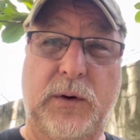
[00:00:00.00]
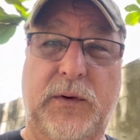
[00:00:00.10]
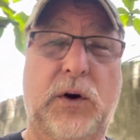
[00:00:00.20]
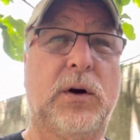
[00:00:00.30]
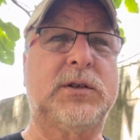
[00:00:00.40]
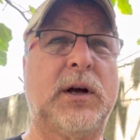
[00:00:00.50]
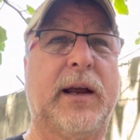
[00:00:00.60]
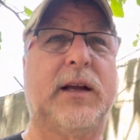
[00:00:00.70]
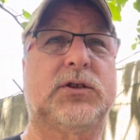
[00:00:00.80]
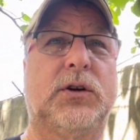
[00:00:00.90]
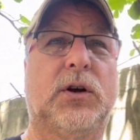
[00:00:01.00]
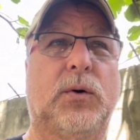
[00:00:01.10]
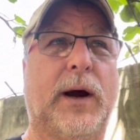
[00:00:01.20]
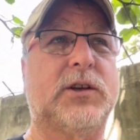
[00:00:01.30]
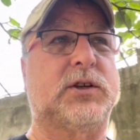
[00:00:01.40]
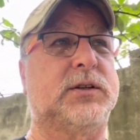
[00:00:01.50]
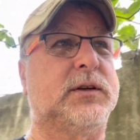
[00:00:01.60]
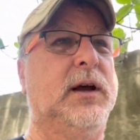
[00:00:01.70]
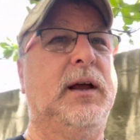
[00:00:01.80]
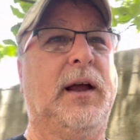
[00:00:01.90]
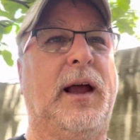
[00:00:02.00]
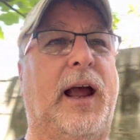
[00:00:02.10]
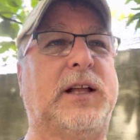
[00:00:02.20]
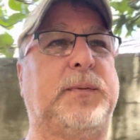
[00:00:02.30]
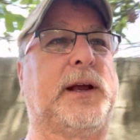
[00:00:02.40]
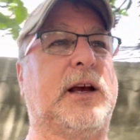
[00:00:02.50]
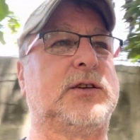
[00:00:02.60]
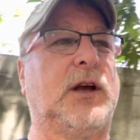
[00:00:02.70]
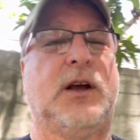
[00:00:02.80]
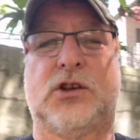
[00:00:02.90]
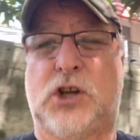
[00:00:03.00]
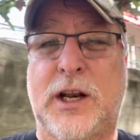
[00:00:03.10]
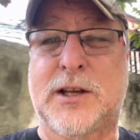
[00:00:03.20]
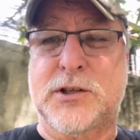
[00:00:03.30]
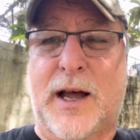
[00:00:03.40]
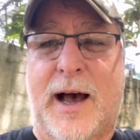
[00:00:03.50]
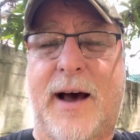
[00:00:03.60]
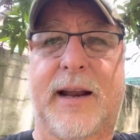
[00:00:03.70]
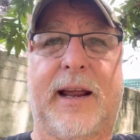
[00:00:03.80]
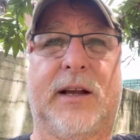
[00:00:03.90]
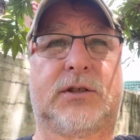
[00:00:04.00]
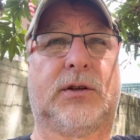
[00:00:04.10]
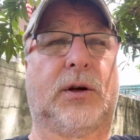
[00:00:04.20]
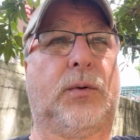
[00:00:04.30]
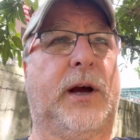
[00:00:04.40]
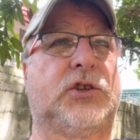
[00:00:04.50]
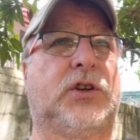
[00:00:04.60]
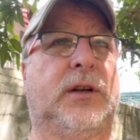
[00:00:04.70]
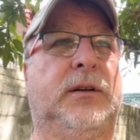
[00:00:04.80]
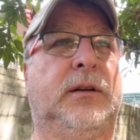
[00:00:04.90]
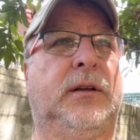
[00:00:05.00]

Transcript: If a girl's not answering your questions, it's because she doesn't know how to answer the question,